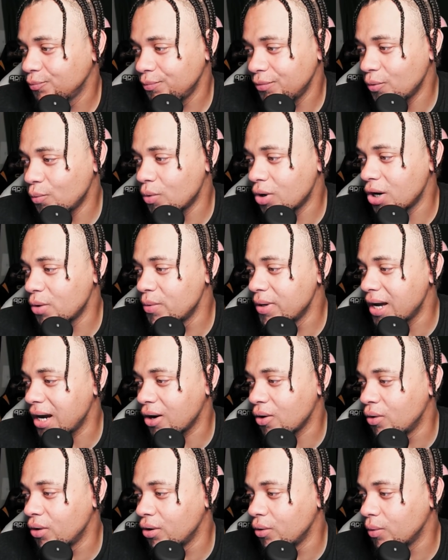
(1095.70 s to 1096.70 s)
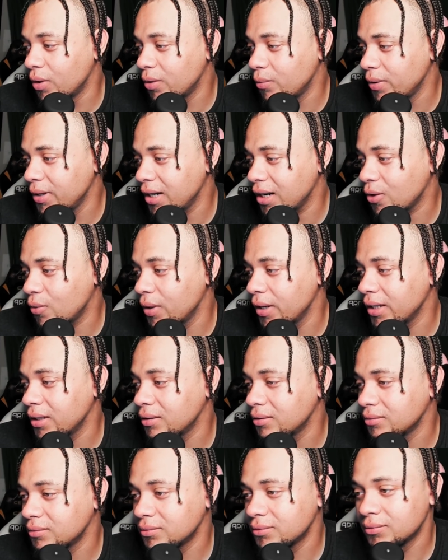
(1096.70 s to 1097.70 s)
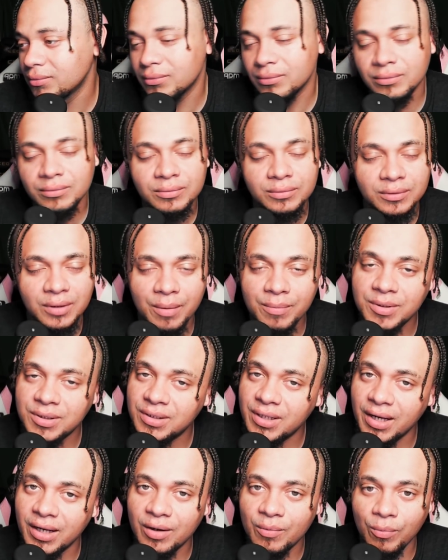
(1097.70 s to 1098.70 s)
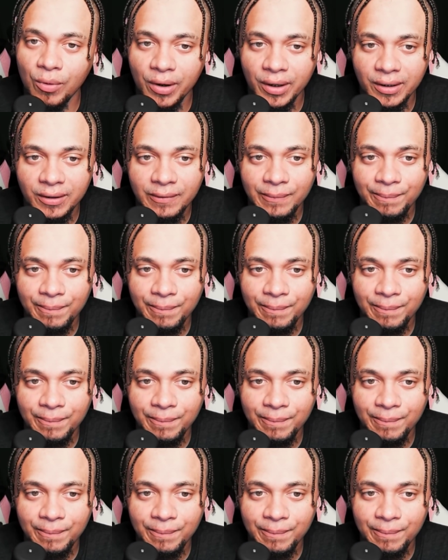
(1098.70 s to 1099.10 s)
Don't worry, we're not going nowhere. We're not quitting. I'm just taking a break.